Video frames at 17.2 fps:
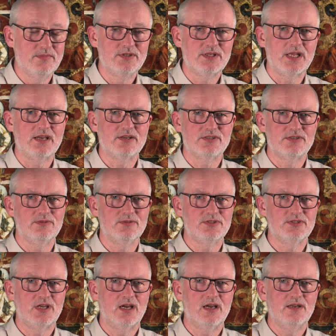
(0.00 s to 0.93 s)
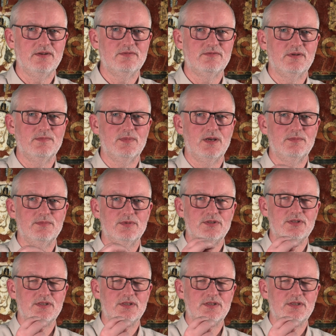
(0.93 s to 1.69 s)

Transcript: text to the side for a moment